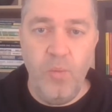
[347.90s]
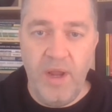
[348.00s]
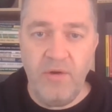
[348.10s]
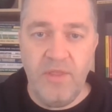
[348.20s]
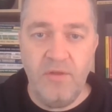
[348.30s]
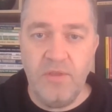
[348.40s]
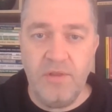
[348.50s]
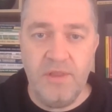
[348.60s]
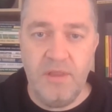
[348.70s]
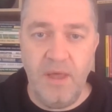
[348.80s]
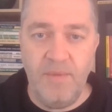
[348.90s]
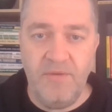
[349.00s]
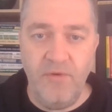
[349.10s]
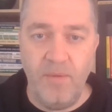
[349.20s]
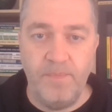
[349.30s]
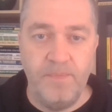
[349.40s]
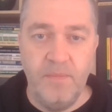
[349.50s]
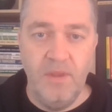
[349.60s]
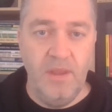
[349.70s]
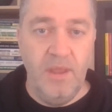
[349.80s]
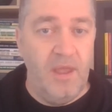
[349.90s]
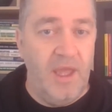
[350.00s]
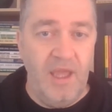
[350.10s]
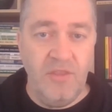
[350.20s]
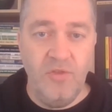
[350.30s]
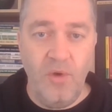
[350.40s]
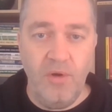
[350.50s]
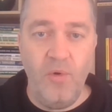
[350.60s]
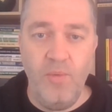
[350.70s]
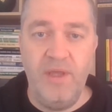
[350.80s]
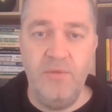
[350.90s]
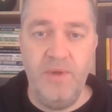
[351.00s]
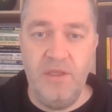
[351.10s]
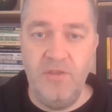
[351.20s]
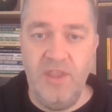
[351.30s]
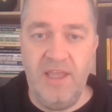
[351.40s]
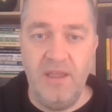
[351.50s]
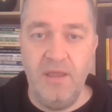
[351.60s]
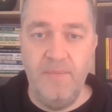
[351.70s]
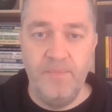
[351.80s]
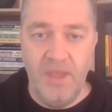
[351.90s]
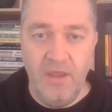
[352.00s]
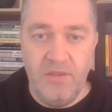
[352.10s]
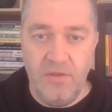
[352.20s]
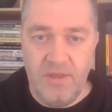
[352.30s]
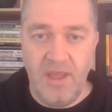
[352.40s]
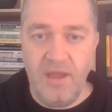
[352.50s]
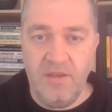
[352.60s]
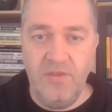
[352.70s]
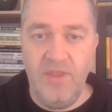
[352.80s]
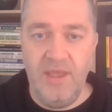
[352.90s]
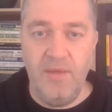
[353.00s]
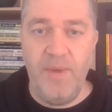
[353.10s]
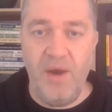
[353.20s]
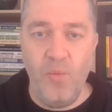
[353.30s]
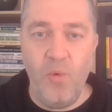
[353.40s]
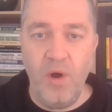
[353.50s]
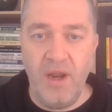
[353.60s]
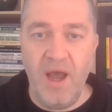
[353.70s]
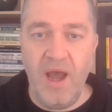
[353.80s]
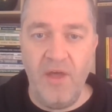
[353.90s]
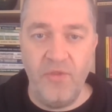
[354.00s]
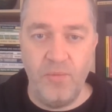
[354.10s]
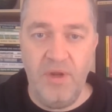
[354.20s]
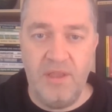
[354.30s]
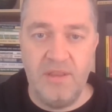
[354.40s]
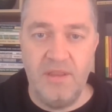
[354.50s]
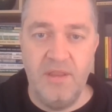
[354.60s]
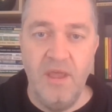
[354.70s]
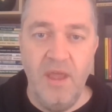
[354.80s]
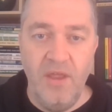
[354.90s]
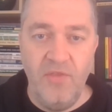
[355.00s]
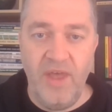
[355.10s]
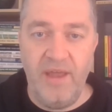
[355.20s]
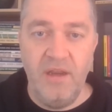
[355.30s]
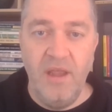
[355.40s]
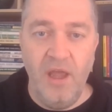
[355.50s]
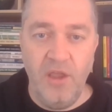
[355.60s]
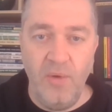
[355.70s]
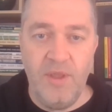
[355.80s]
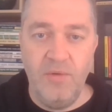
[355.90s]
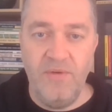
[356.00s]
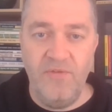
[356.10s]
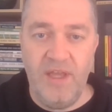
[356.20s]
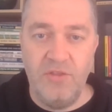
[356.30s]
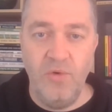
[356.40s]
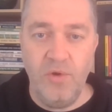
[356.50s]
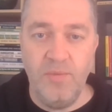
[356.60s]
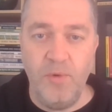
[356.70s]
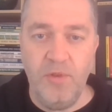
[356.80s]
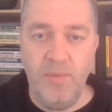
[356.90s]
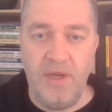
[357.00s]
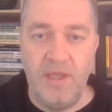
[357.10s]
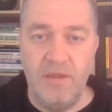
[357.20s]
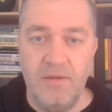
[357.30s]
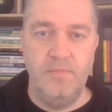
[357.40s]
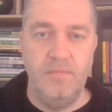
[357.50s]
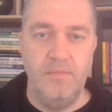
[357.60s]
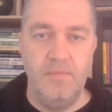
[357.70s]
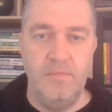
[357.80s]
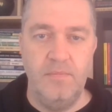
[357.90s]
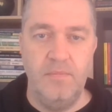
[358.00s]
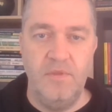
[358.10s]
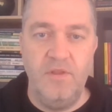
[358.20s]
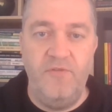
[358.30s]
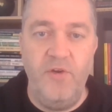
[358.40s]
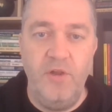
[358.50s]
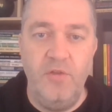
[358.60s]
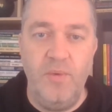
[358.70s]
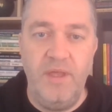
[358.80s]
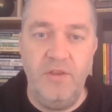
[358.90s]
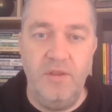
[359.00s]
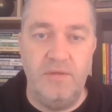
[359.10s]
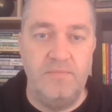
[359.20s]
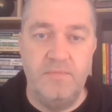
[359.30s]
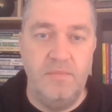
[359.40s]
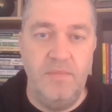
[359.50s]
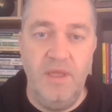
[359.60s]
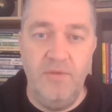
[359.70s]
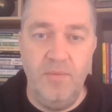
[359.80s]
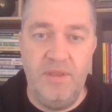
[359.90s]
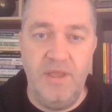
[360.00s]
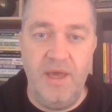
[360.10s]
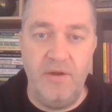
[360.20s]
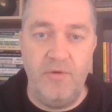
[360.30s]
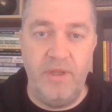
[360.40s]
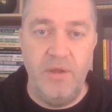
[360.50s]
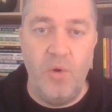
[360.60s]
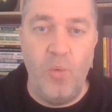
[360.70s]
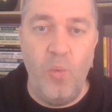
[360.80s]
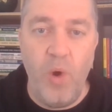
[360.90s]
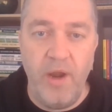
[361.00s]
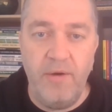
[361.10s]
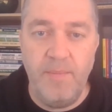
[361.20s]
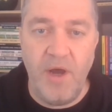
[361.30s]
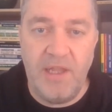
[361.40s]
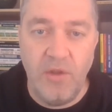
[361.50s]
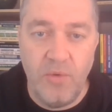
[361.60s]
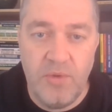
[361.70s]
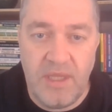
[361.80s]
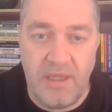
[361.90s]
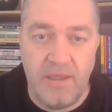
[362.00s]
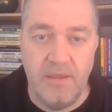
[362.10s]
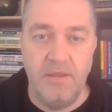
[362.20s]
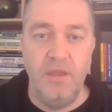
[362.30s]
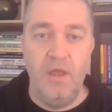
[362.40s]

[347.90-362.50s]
Where are those losses coming from? It's not always where you think. So start to think about what are the risks that are going to affect your sports betting. So, first question in the risk category where am I losing?